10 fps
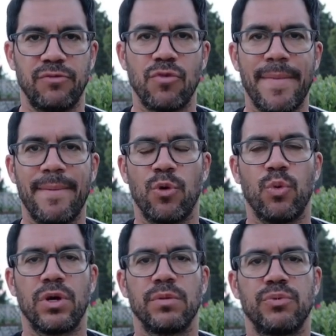And remember,
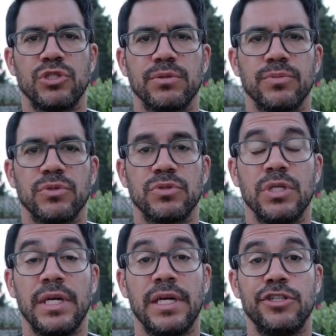one of the principles
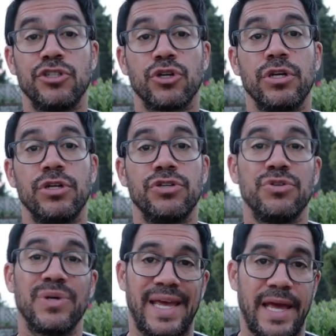is you're going to
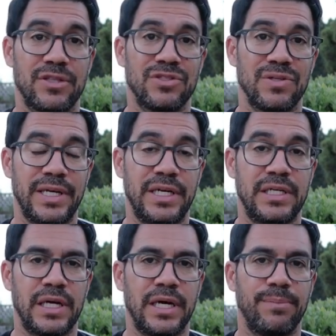do a cancel
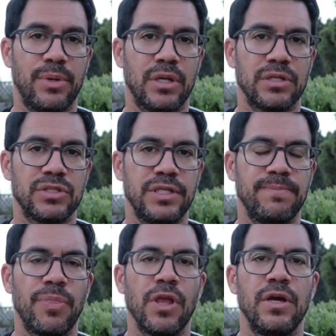anytime policy.